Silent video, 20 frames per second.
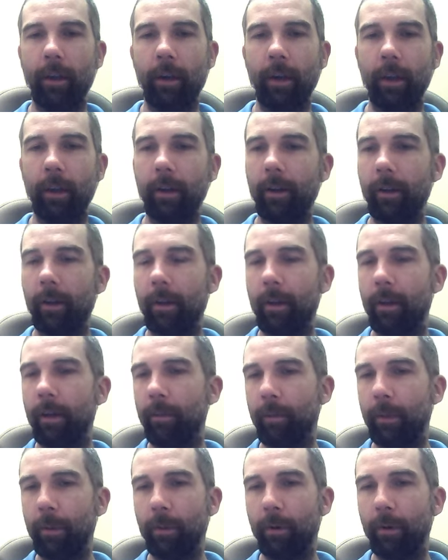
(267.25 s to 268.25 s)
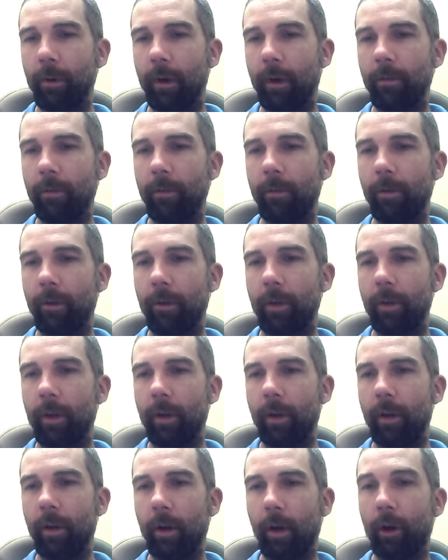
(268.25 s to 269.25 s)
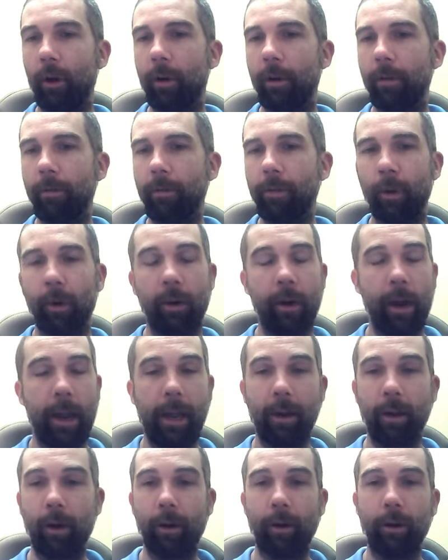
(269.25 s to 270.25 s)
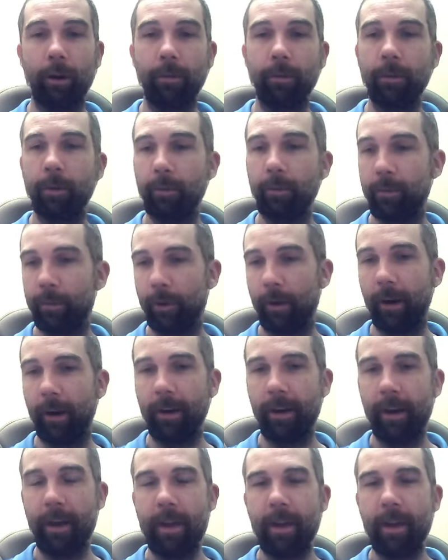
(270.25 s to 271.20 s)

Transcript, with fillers: Like, people love olives or hate olives, right?